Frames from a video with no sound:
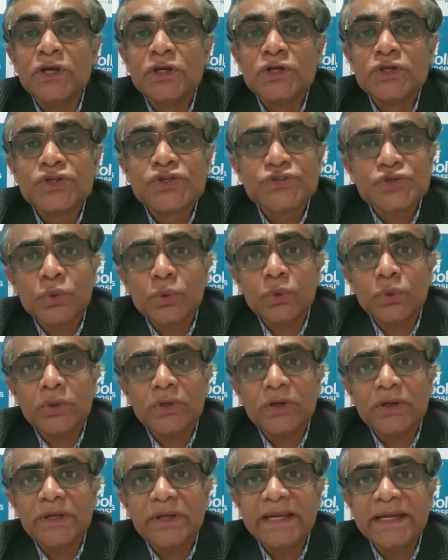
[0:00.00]

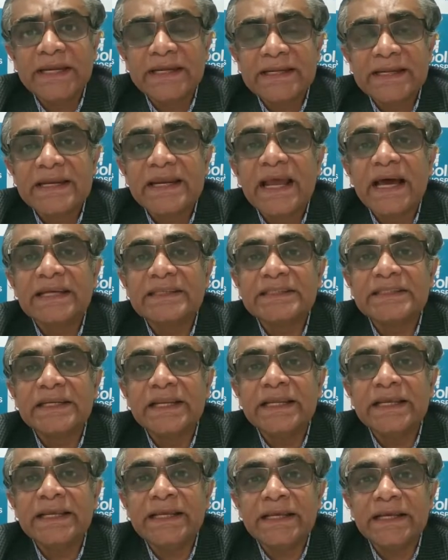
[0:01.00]
So,
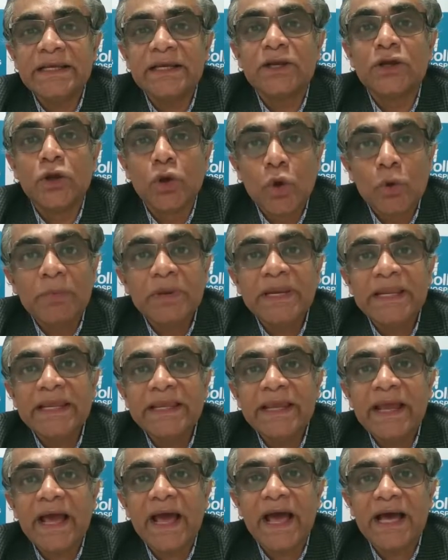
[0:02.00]
internationally,
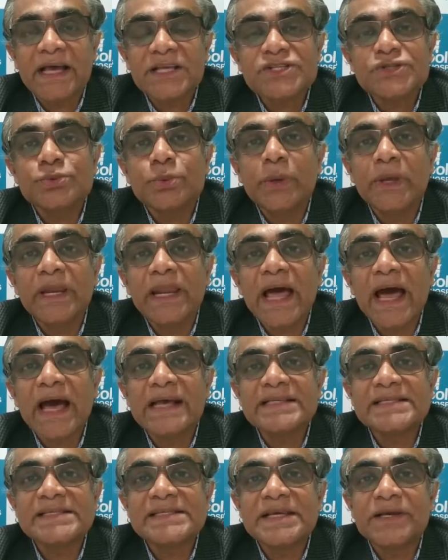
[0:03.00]
globally, as well
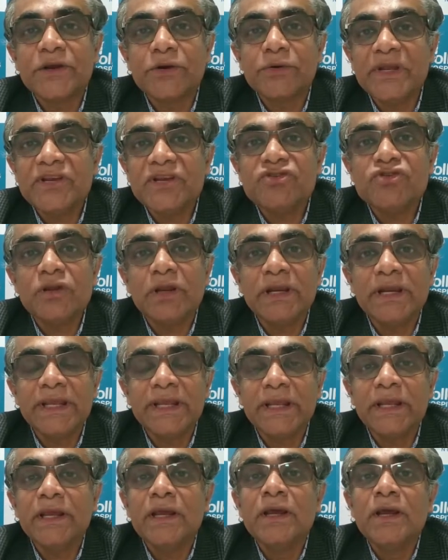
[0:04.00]
as
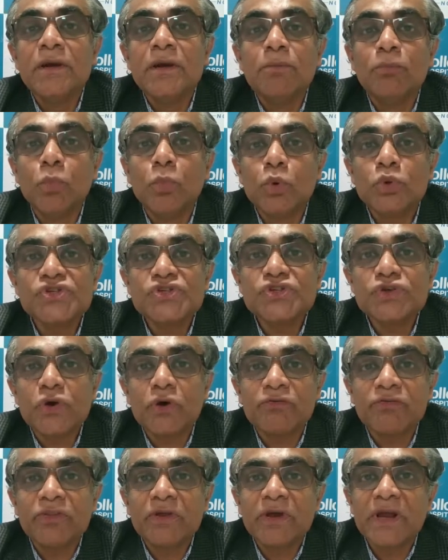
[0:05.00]
regionally, most
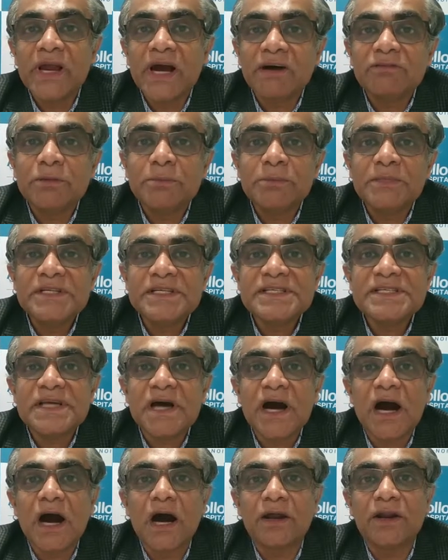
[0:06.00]
of the governments
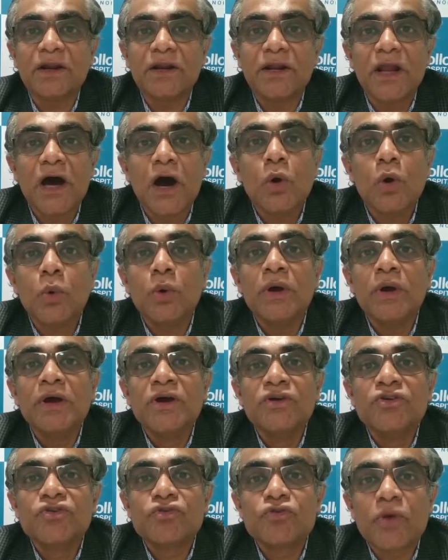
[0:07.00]
are now
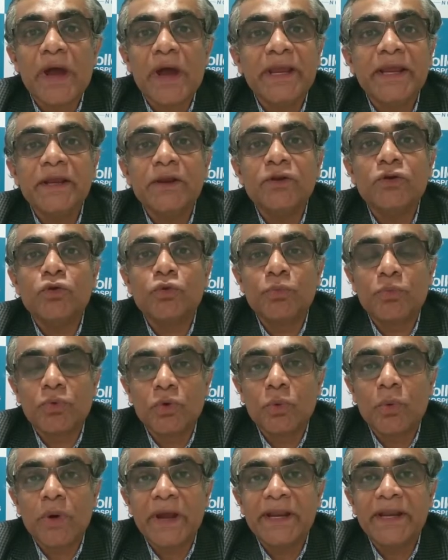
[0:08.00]
trying to
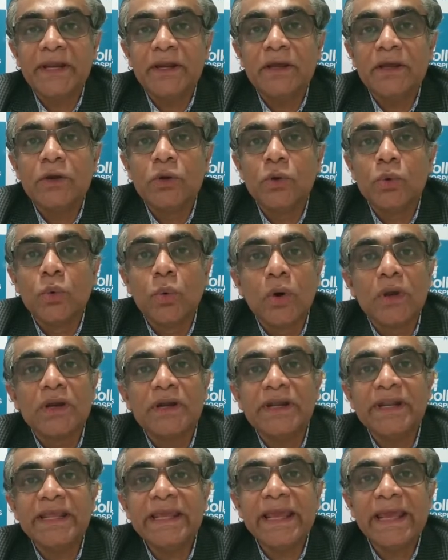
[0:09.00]
provide
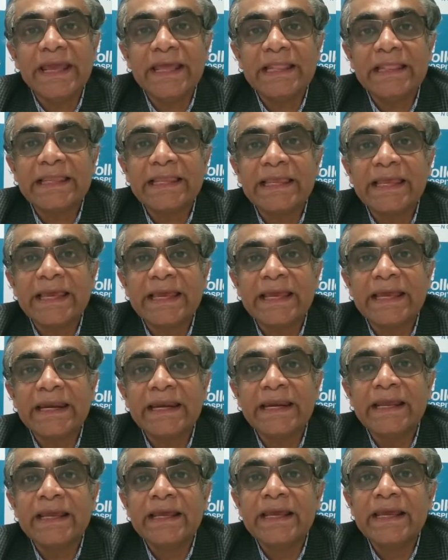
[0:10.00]
quality health
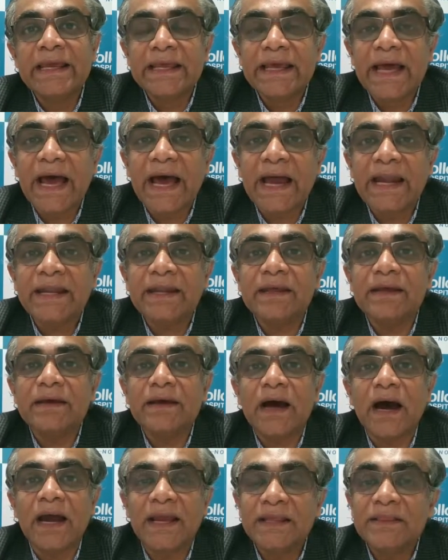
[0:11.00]
care at
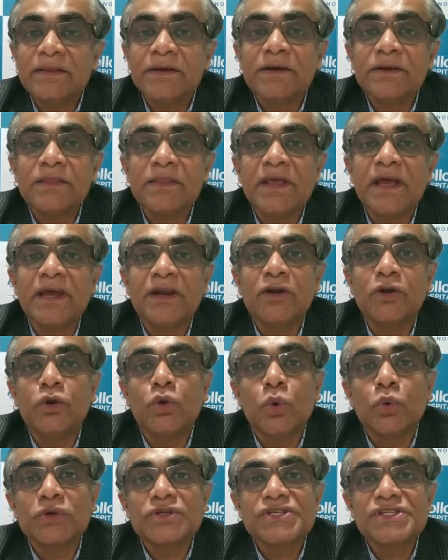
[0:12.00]
either their
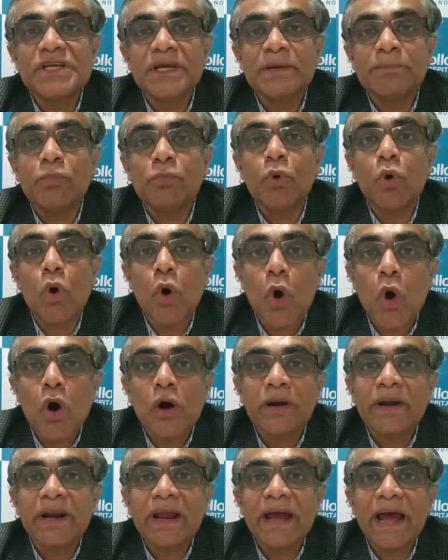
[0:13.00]
doorstep
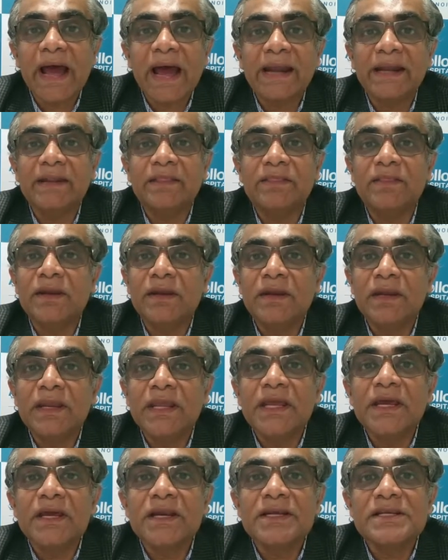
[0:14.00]
or at the
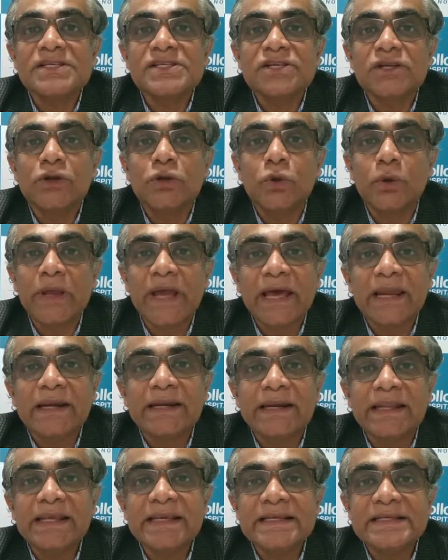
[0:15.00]
nearest
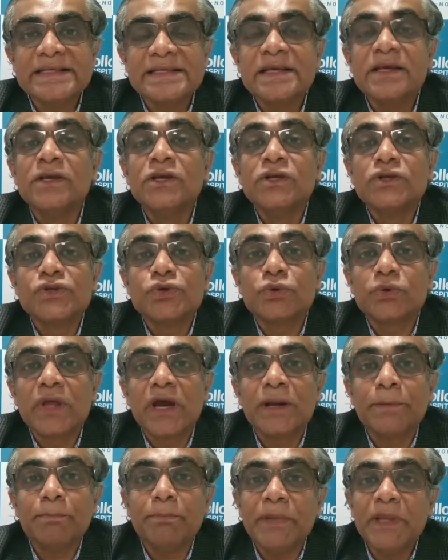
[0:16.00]
localities so
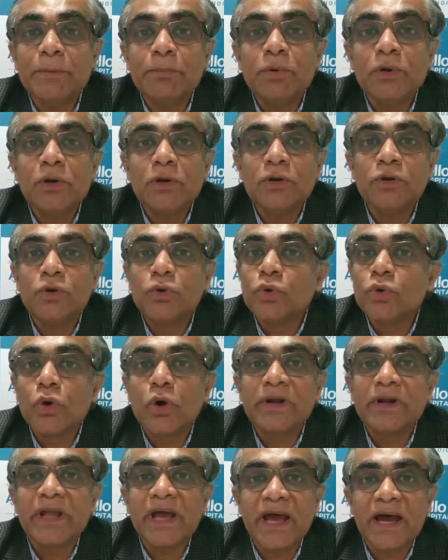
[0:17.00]
that people do
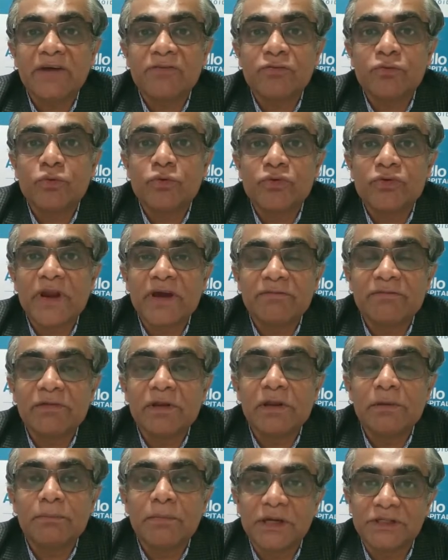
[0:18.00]
not have to
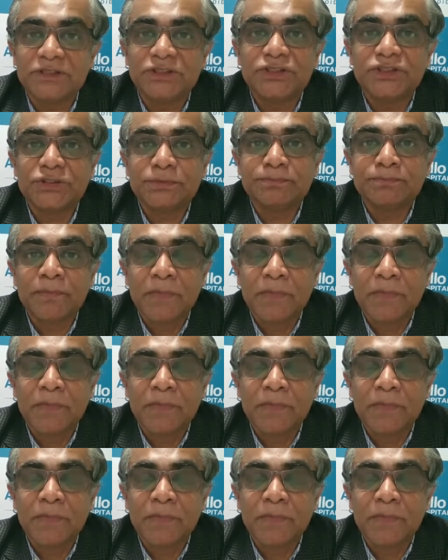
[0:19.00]
travel much.